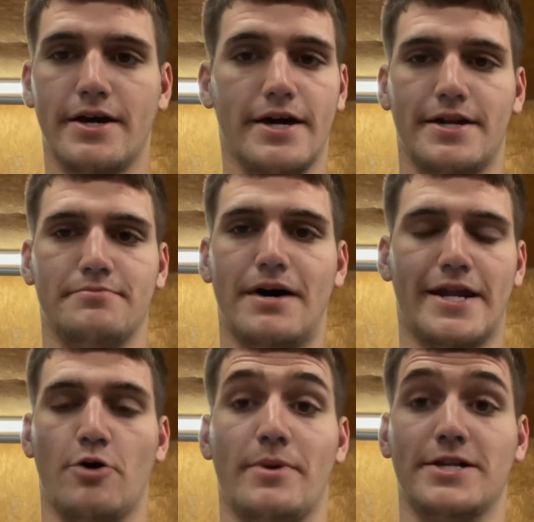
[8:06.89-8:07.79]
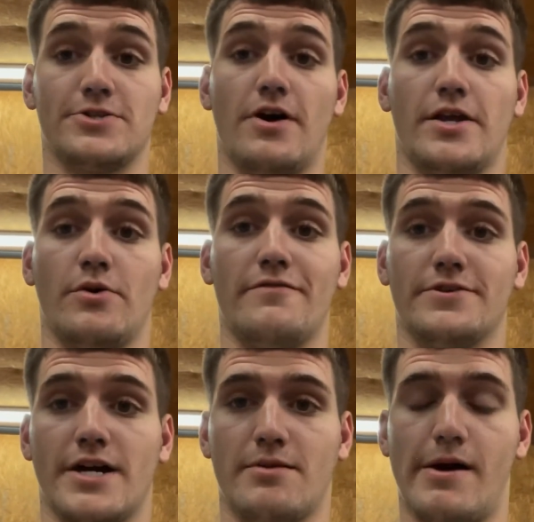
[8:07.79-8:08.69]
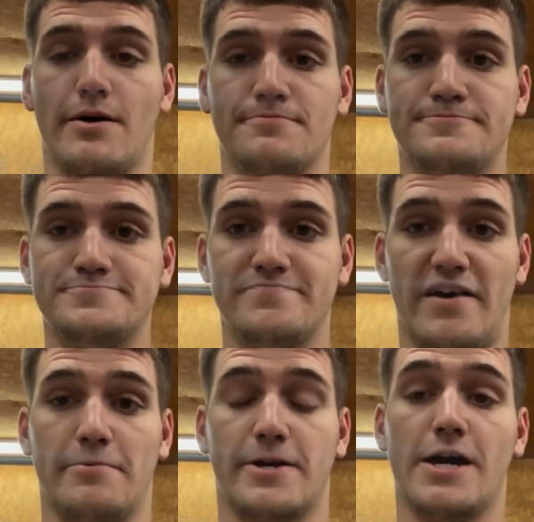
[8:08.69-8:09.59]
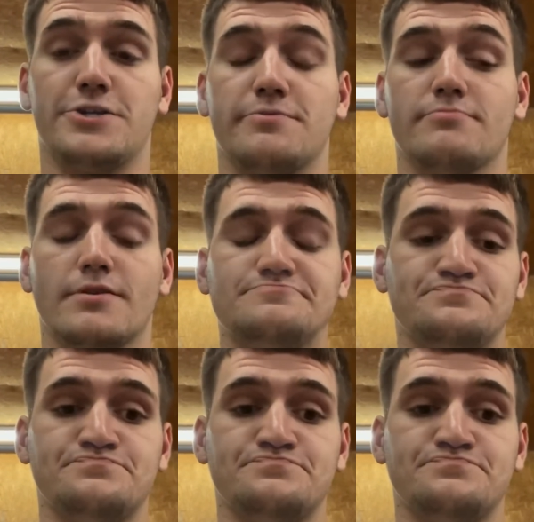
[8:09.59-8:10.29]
And by no means do I know everything about fabrication, but